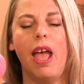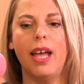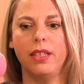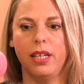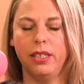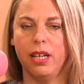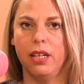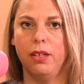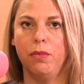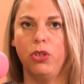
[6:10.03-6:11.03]
at that
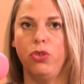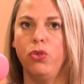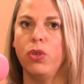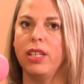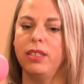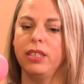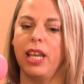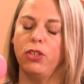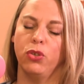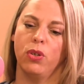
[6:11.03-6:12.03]
time, you can
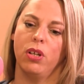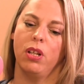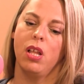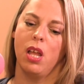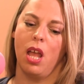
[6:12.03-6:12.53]
schedule